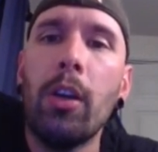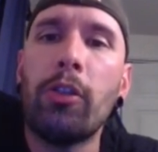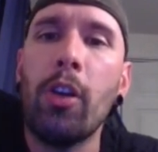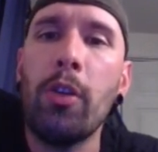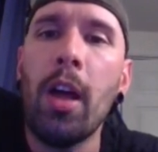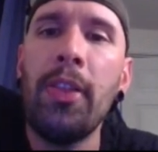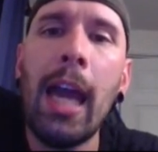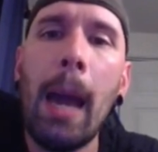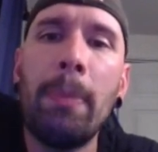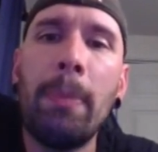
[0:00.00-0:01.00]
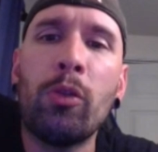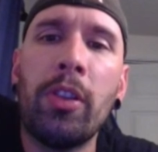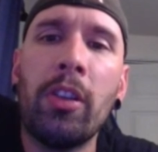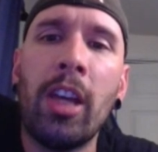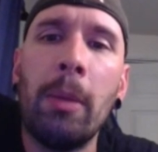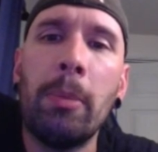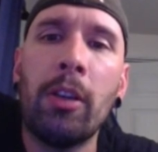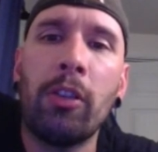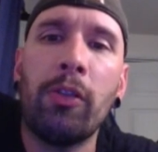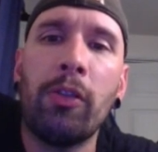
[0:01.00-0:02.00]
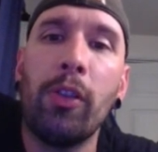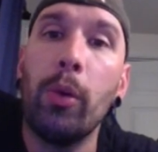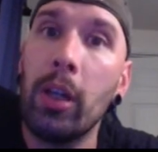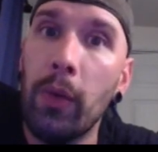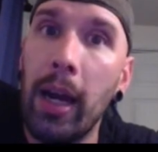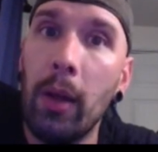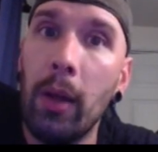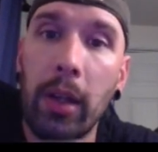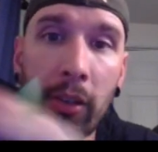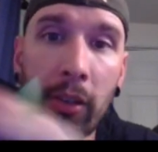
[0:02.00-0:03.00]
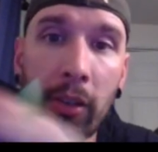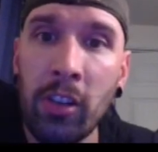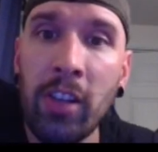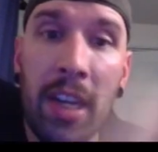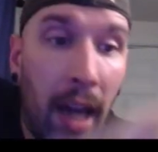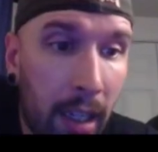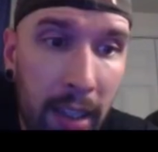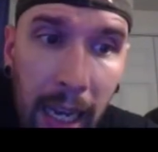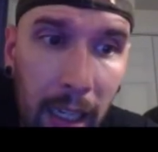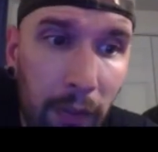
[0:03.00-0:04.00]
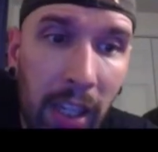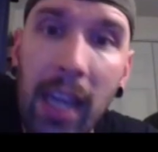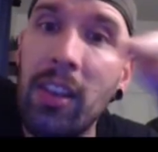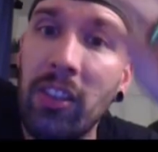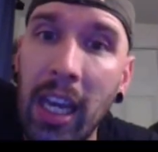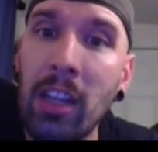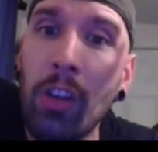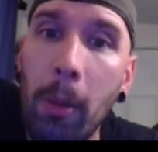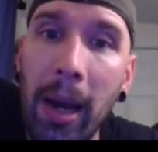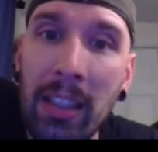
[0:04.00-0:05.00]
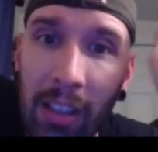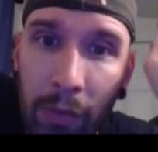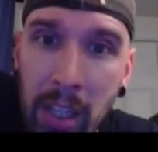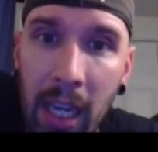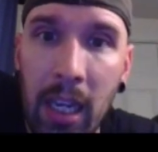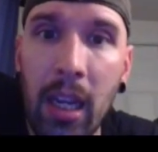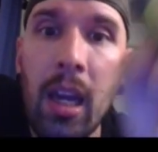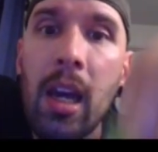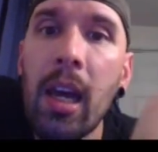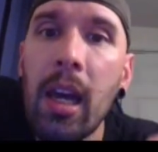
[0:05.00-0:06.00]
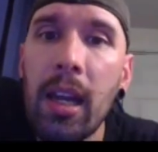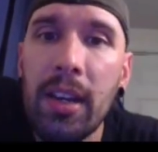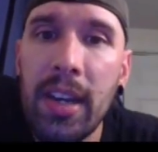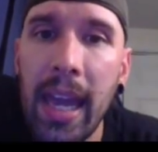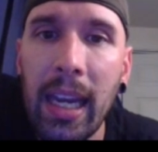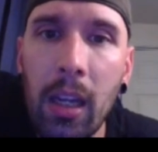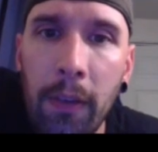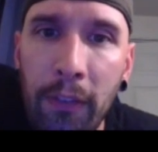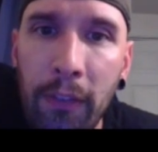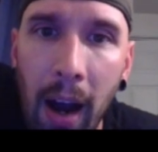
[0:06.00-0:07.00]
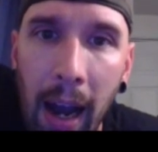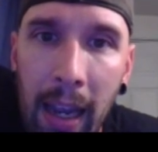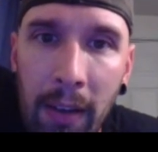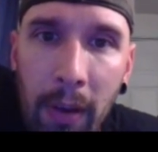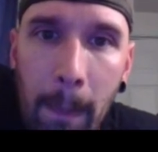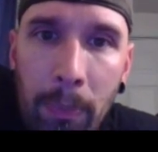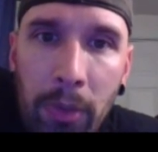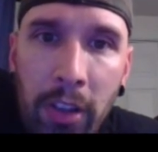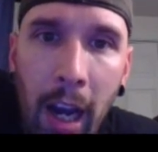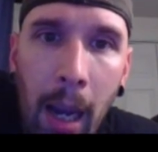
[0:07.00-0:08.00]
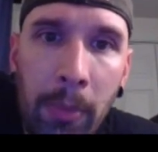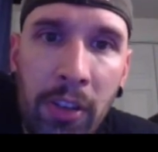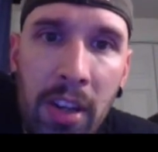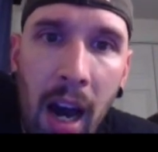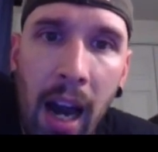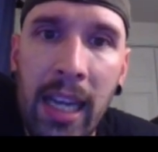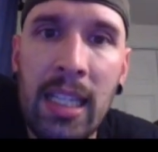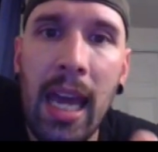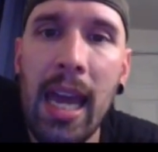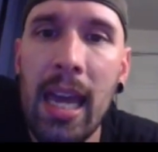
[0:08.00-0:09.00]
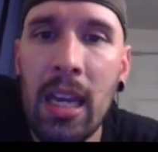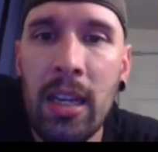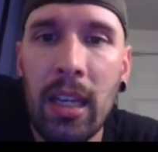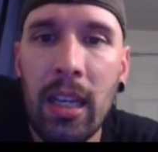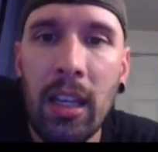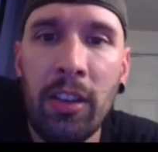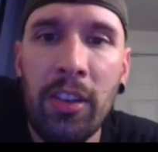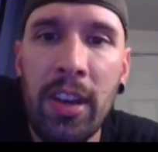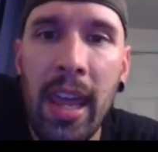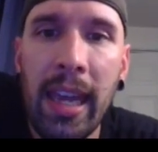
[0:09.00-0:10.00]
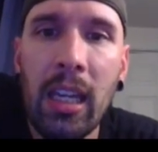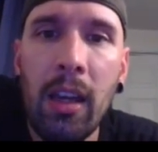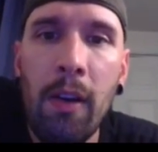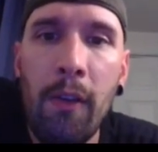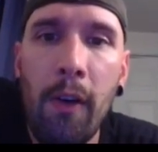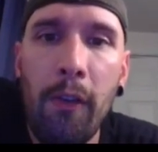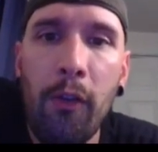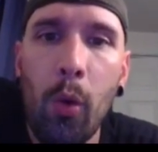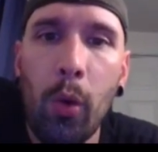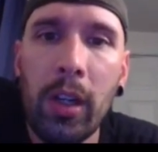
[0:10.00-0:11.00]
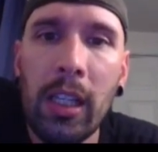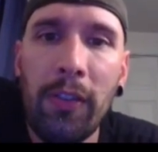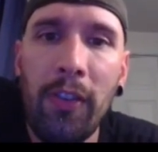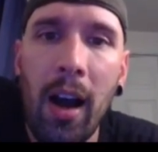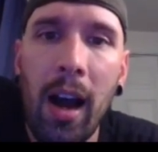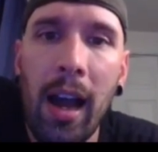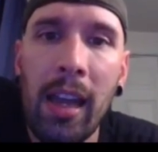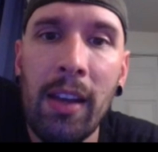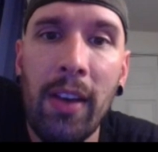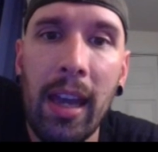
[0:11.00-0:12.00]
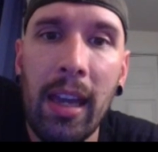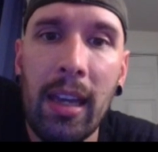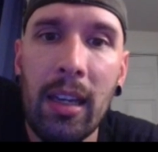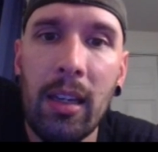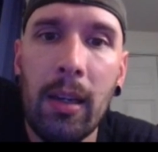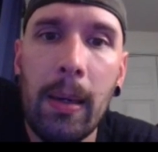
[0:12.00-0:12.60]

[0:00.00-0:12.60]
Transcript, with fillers: So nothing happens with the 10 because it's floating around. It's just a 10, not a negative 10. The 10 is all by itself 10. Negative 5 times 9n is negative 45n.